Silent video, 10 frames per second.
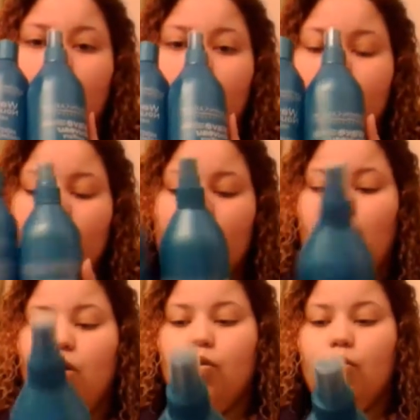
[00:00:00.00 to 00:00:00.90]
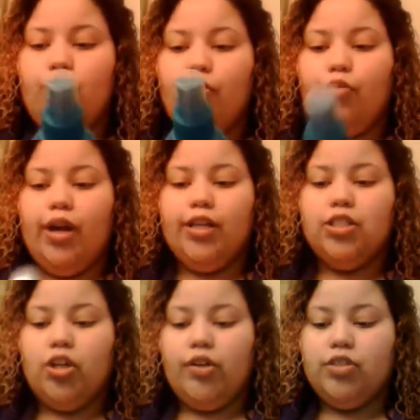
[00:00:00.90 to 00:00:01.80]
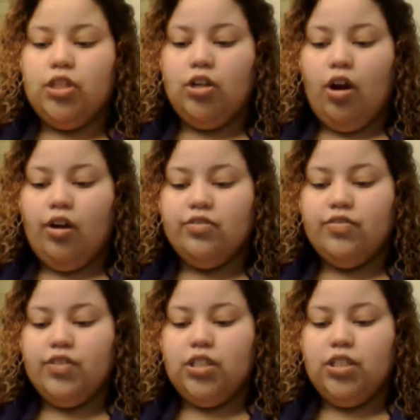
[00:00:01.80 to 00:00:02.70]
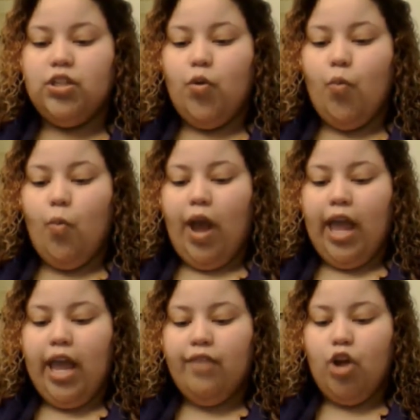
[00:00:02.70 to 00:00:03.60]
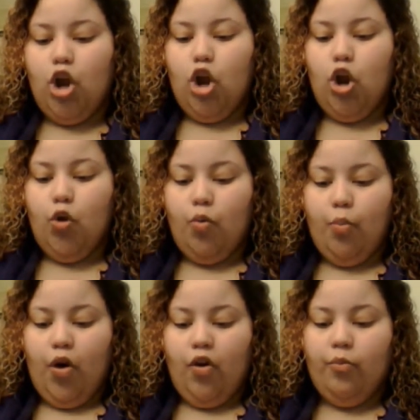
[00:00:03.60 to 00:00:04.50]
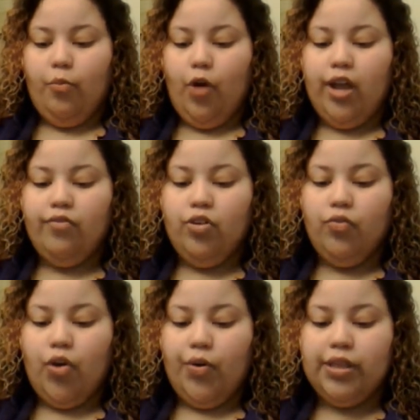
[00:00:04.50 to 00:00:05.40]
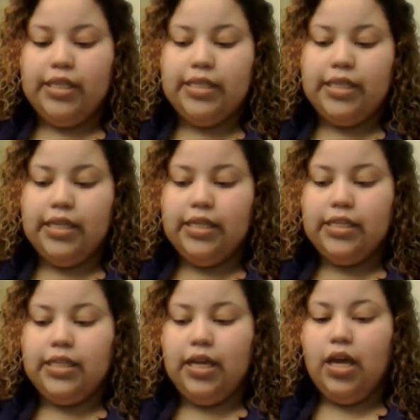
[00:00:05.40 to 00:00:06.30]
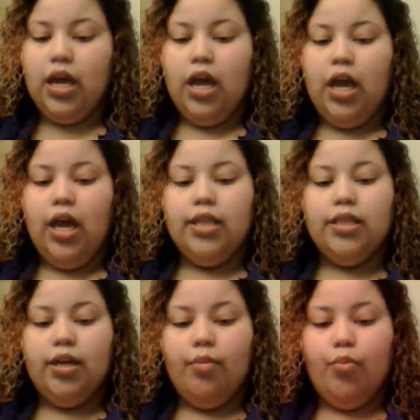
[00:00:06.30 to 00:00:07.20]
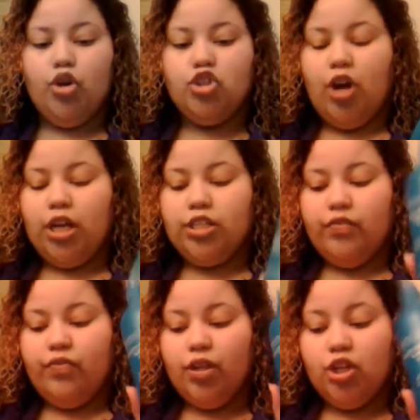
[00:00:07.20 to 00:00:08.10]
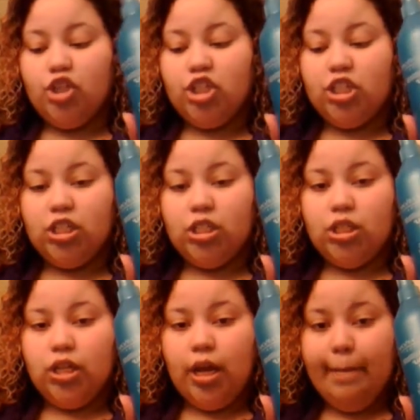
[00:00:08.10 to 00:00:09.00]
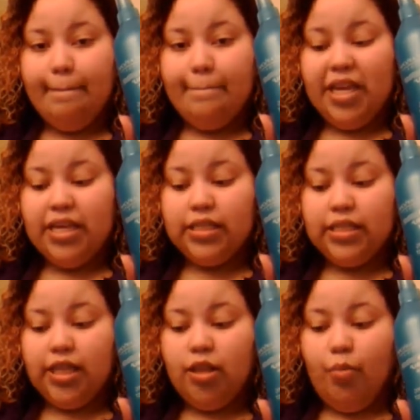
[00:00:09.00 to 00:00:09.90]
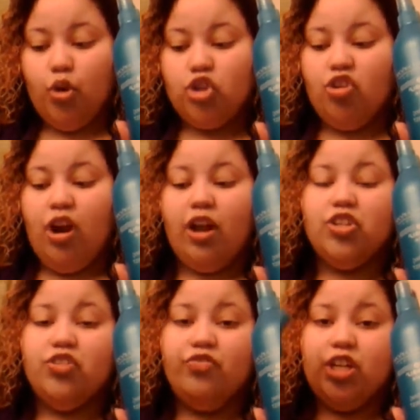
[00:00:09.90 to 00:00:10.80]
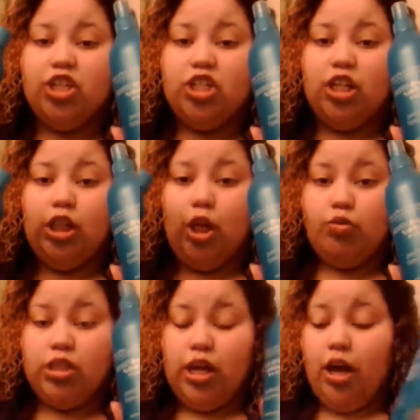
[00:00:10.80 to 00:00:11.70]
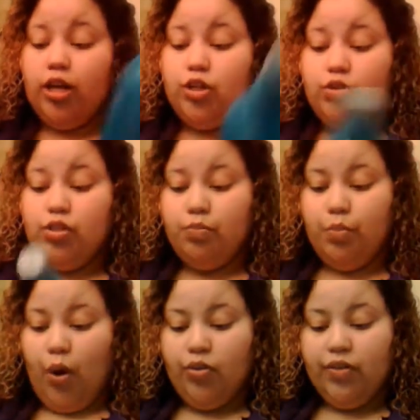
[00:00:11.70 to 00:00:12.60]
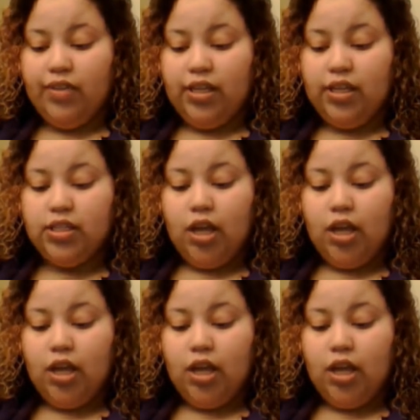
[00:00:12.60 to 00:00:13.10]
the old great soft sheen Carfman Wave Nouveau, and this is the moisturizing finishing mist and the moisturizing finishing lotion. Now, I do use both of these.